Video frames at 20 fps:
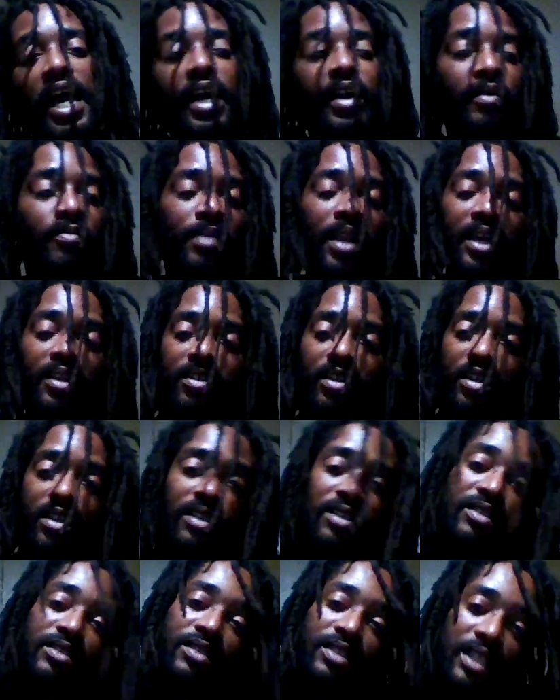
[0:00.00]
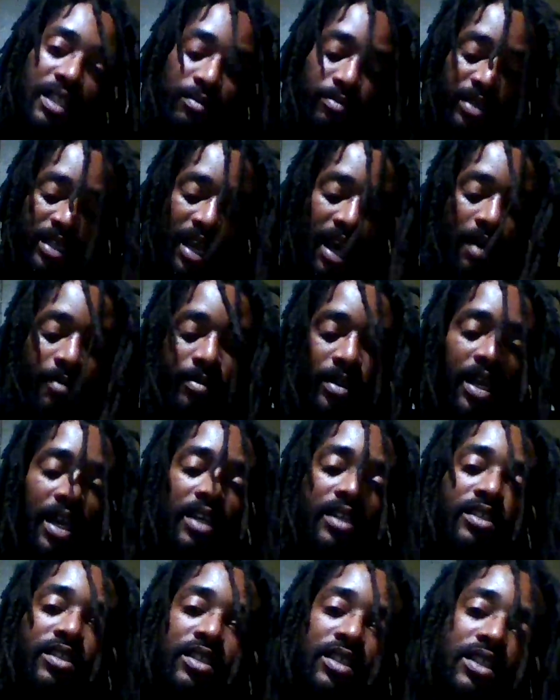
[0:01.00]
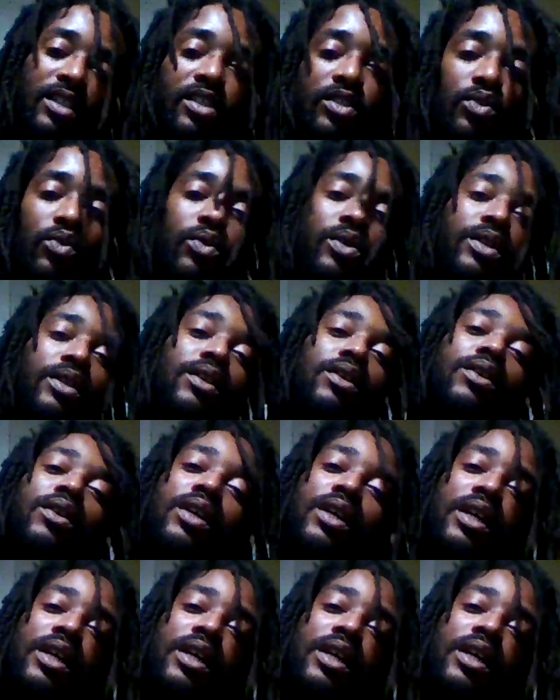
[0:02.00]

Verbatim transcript: Every black nigga in the city be hot behind the shit that's going on.